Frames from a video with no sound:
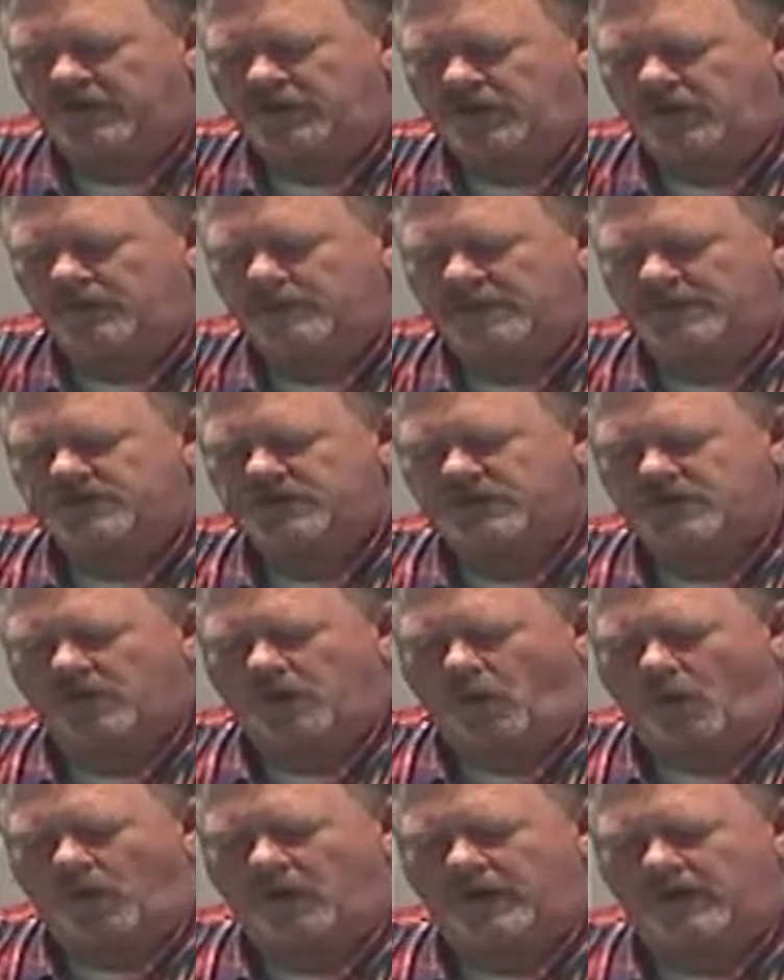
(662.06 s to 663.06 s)
cubits
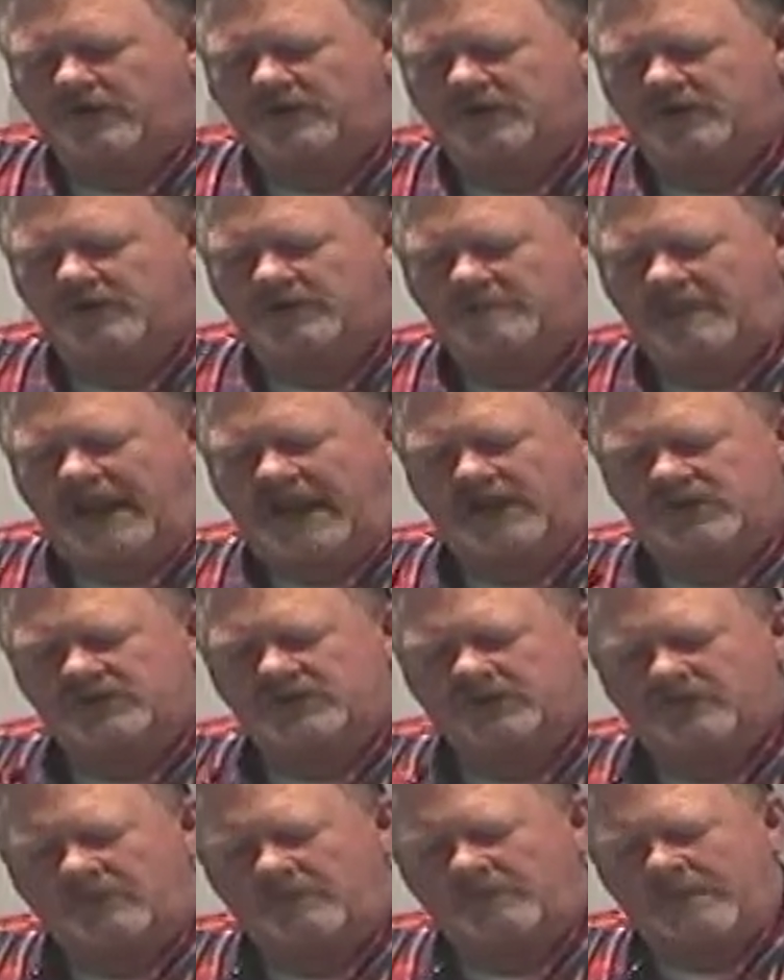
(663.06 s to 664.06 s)
according to the
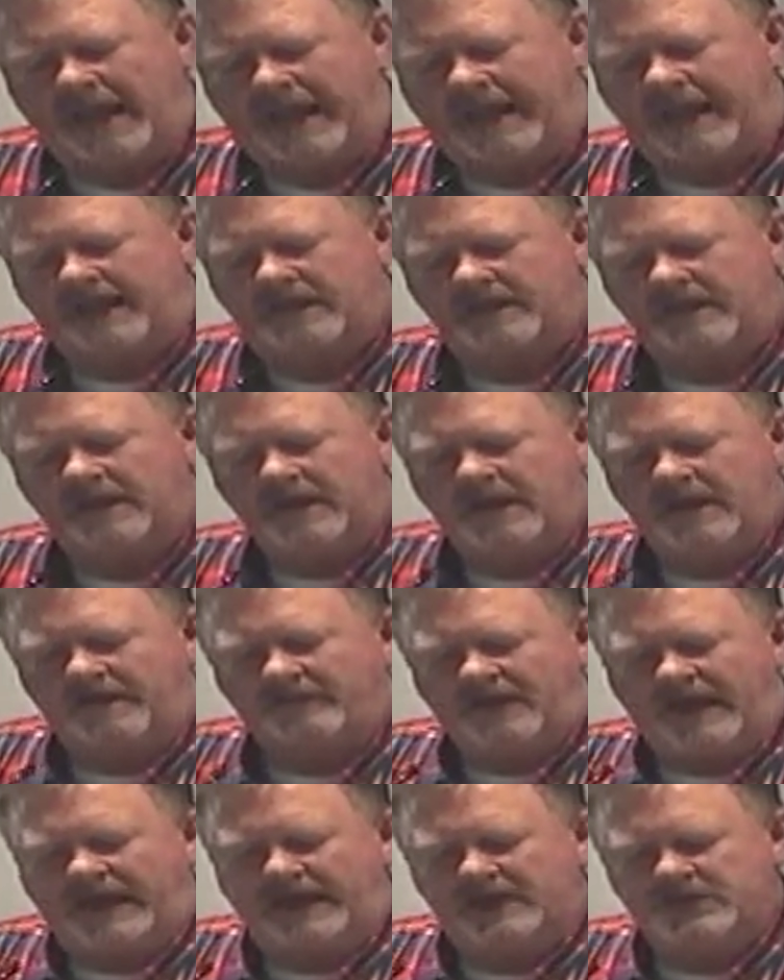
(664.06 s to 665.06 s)
measure of man,
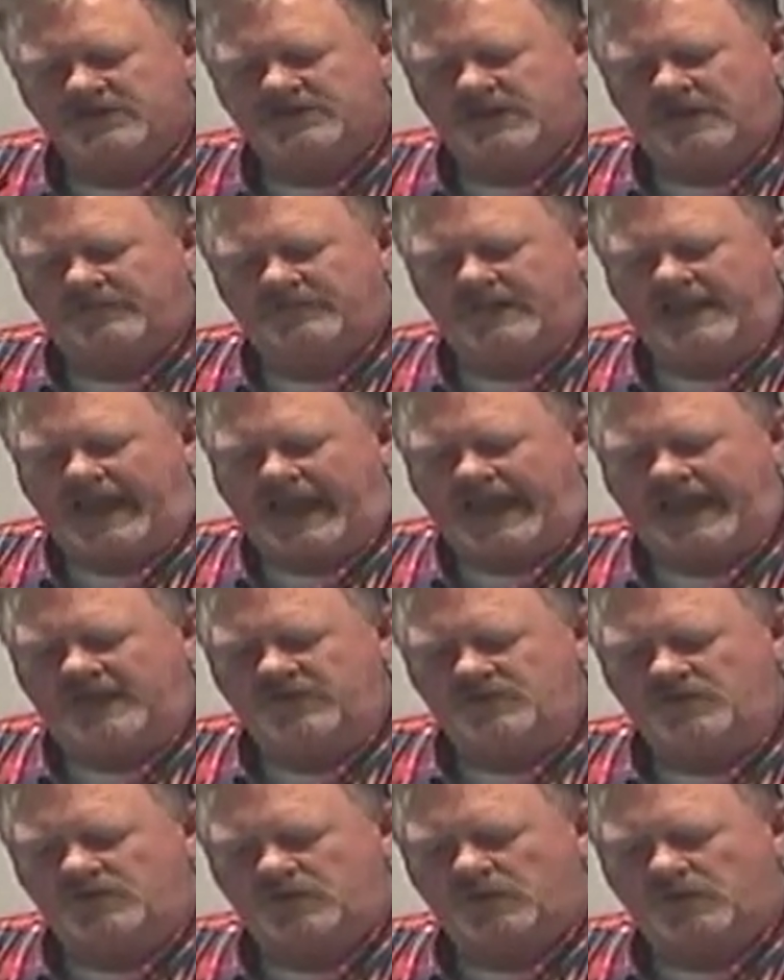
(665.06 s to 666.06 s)
that is of the
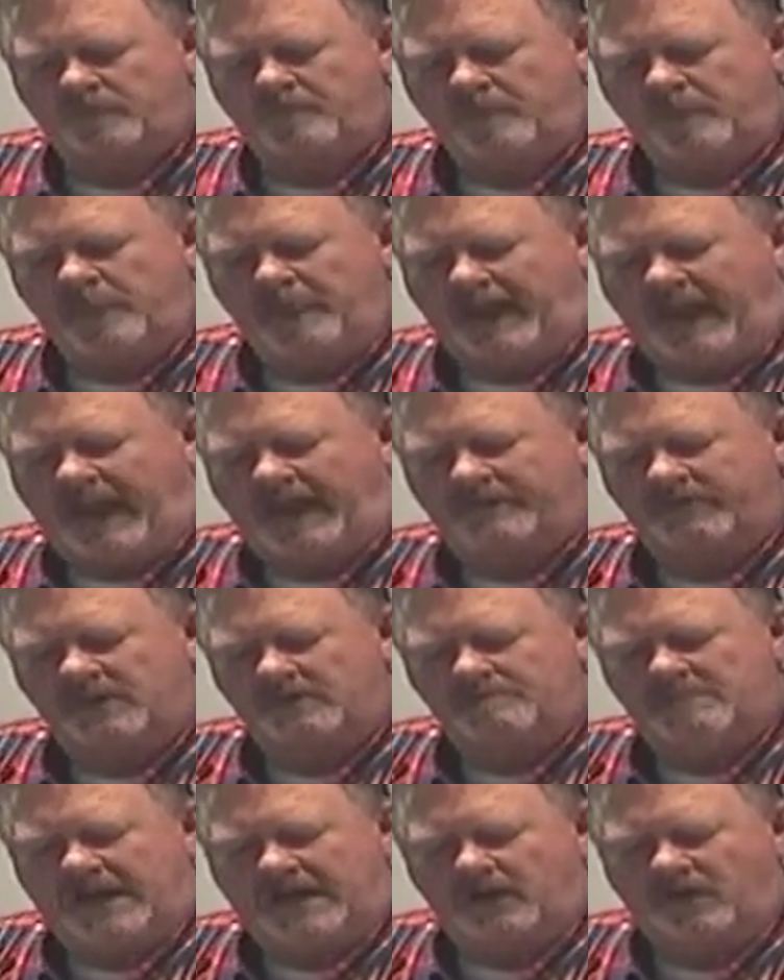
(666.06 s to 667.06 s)
angel, and
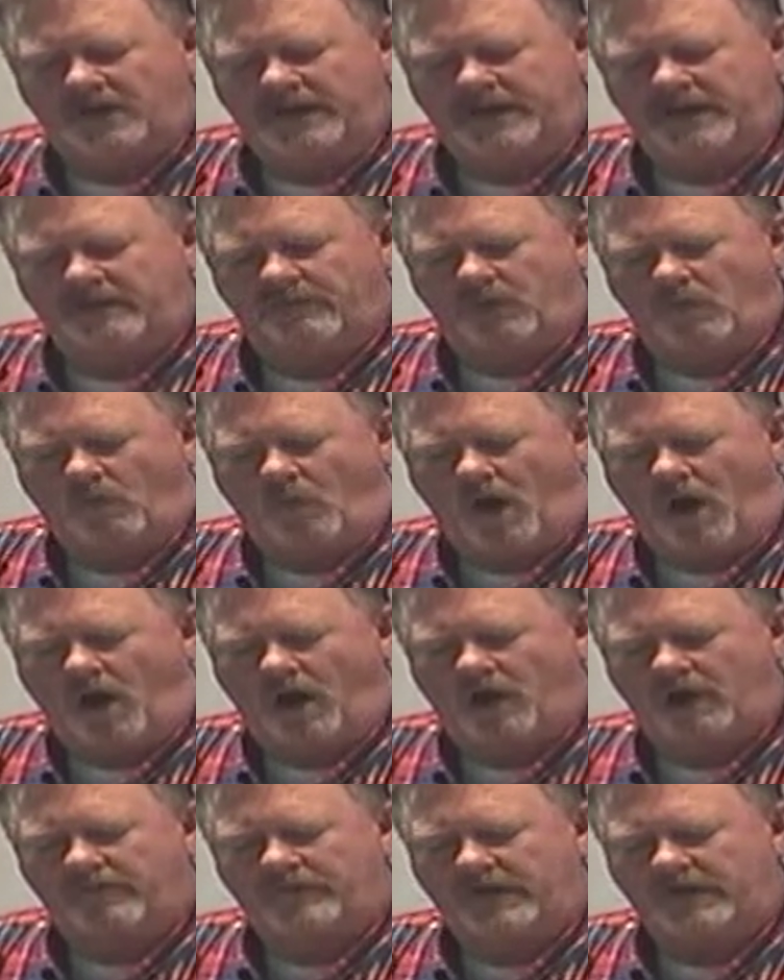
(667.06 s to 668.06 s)
the building of the
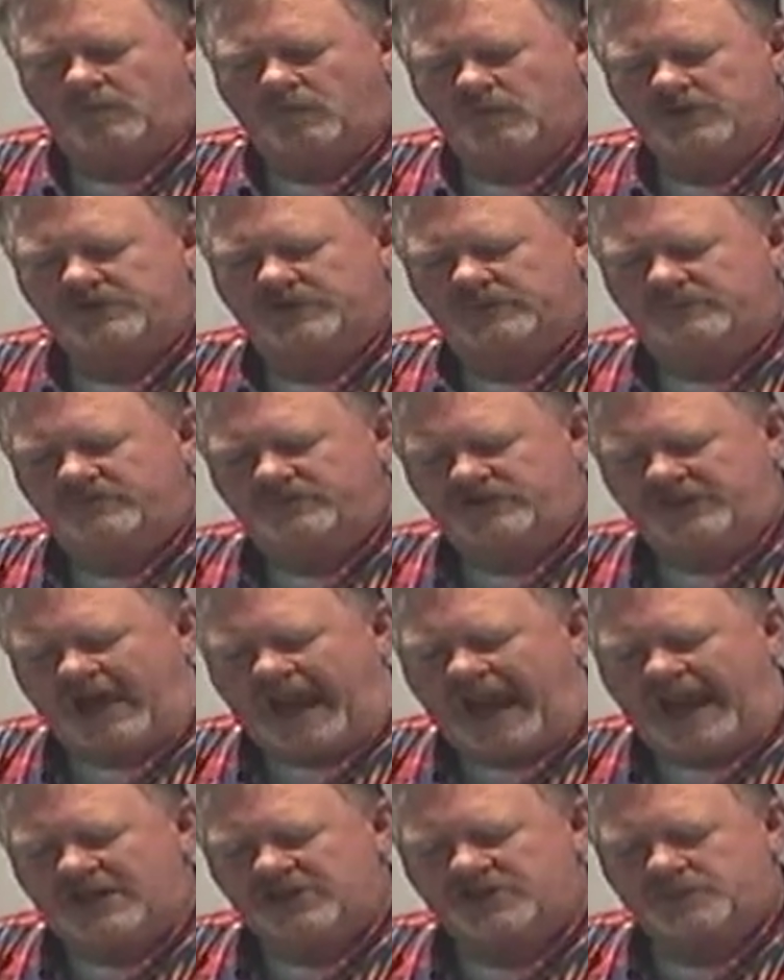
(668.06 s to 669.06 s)
wall of it was of
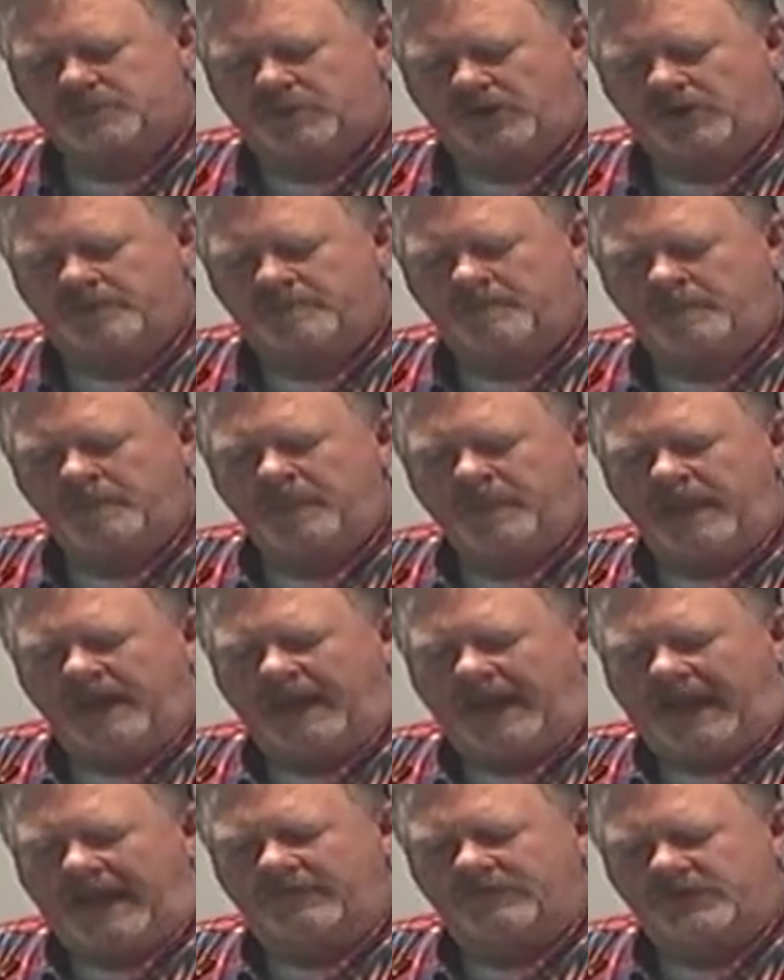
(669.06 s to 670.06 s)
jasper,
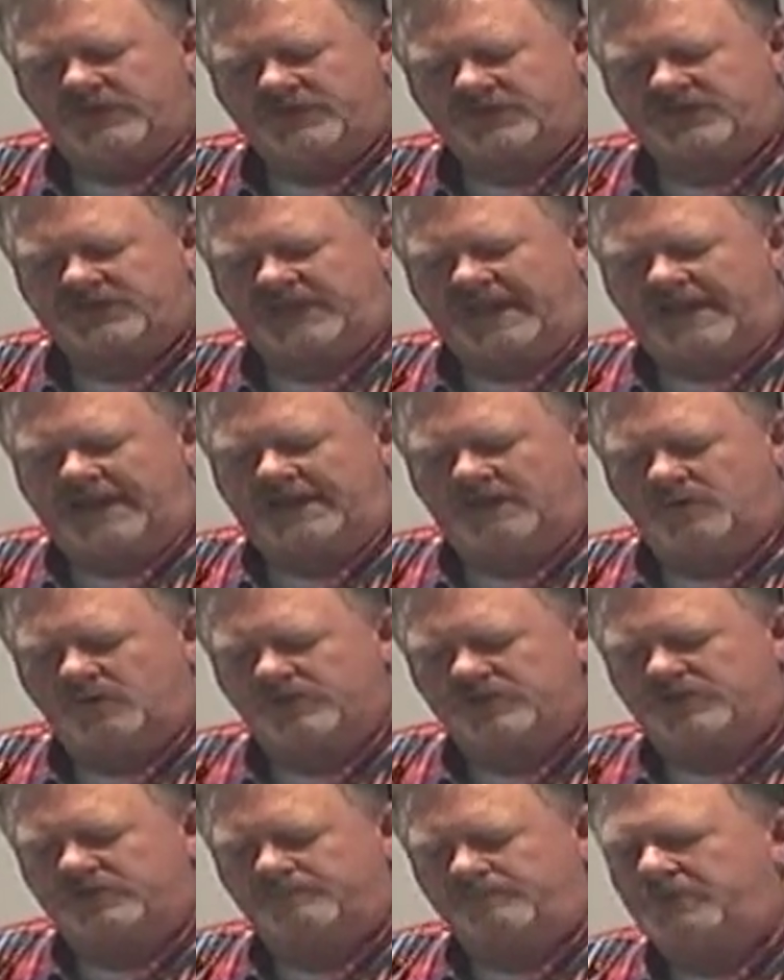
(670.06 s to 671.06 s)
and the city
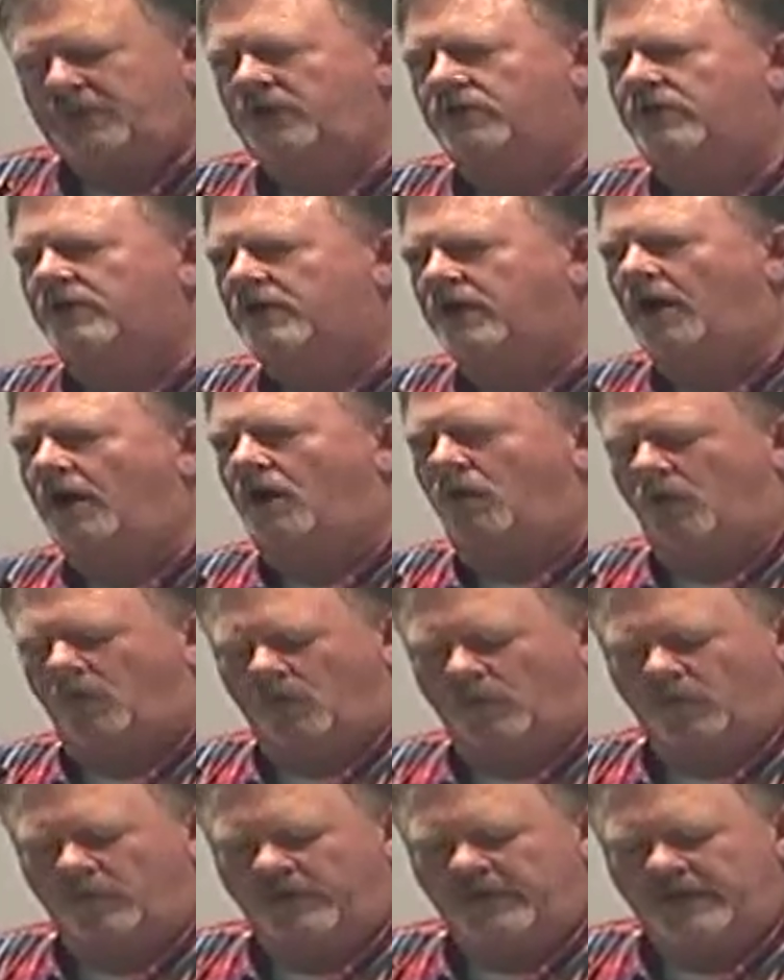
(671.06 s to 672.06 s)
was of pure
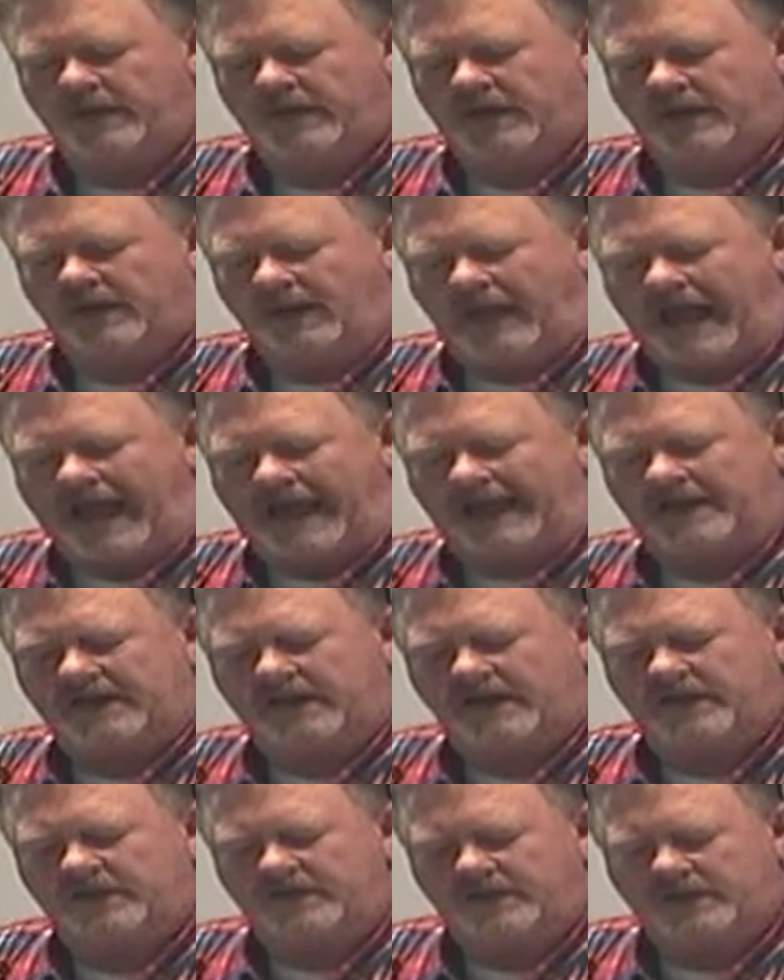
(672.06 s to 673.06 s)
gold, like
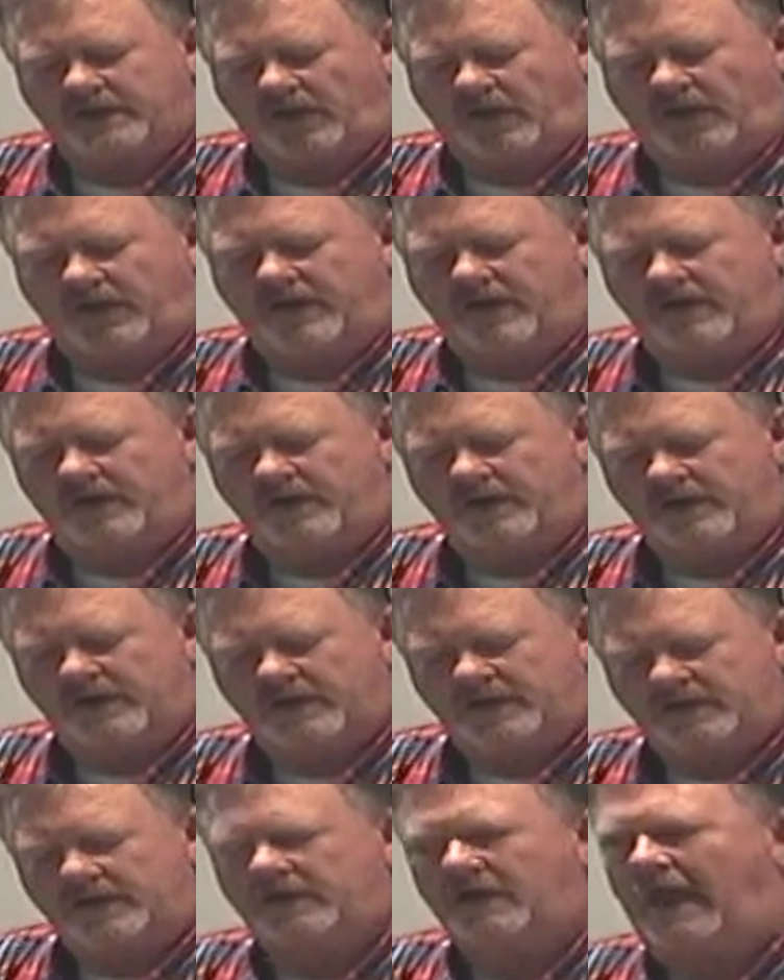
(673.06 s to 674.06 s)
unto clear
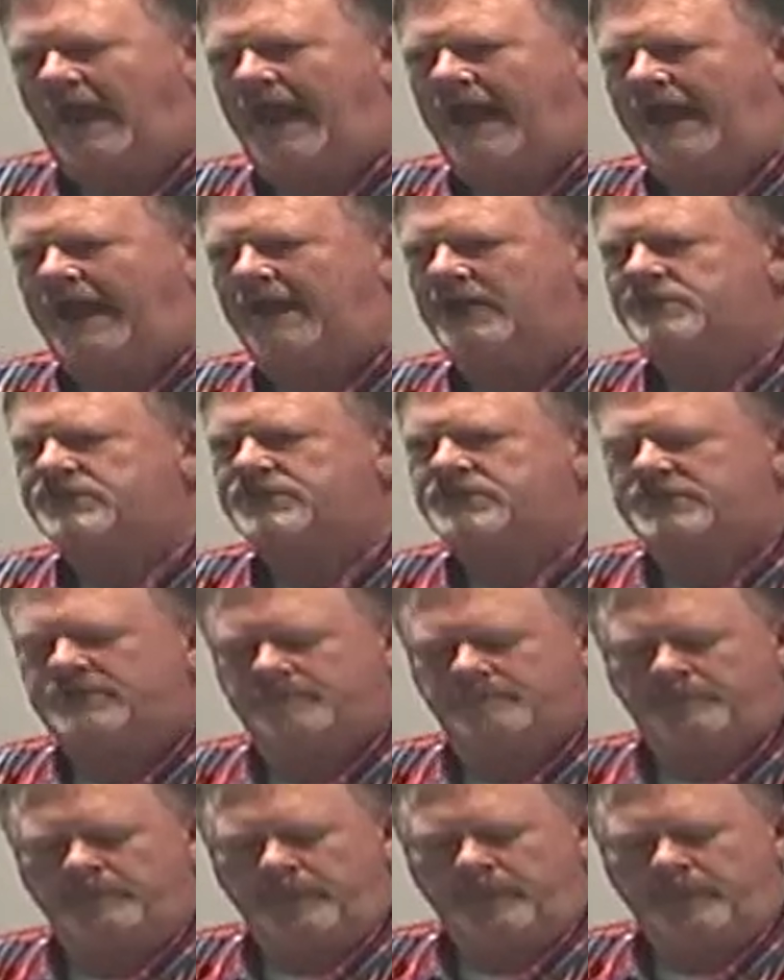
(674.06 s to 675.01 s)
glass.